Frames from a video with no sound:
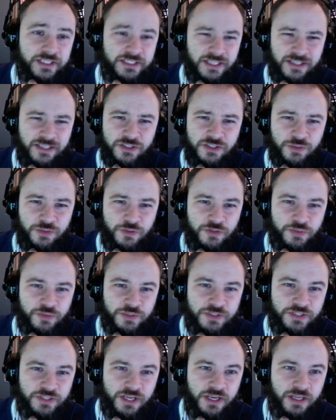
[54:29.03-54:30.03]
I think it's supposed to be
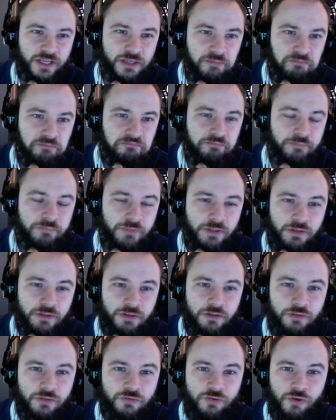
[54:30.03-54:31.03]
sunny,
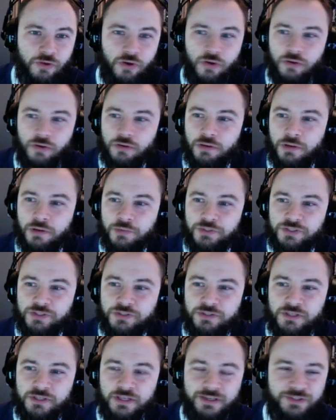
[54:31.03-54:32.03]
so I'm sure
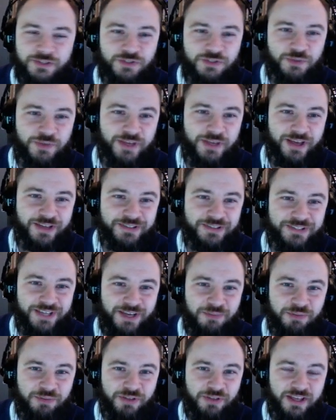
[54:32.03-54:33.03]
the kids will be
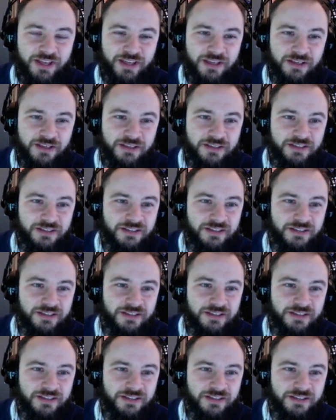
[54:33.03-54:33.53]
outside playing